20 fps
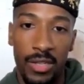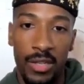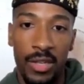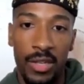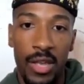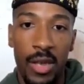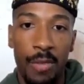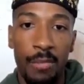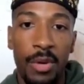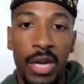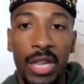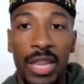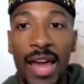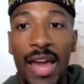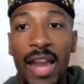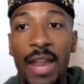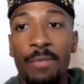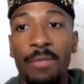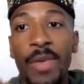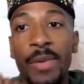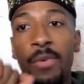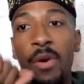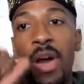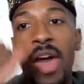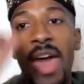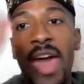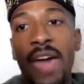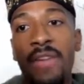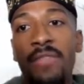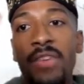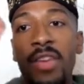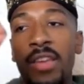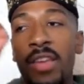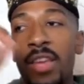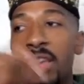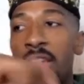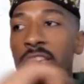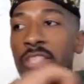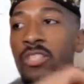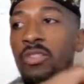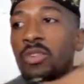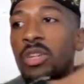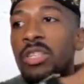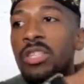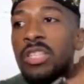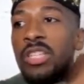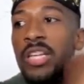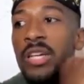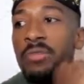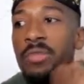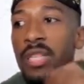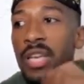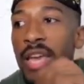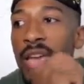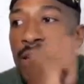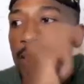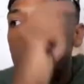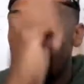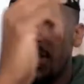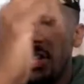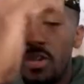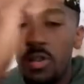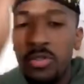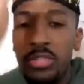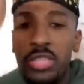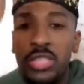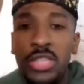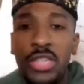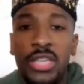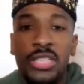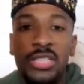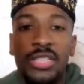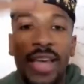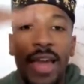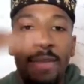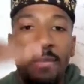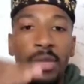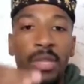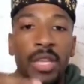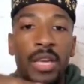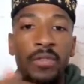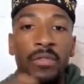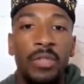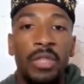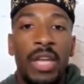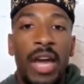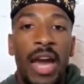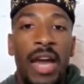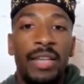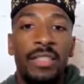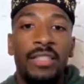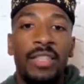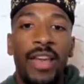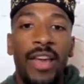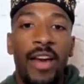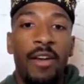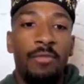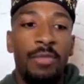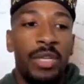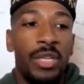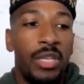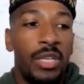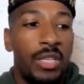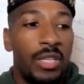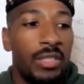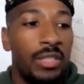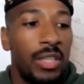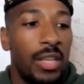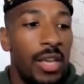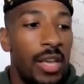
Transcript: But a lot of people have it. As soon as it comes to the execution, the excitement level dies down because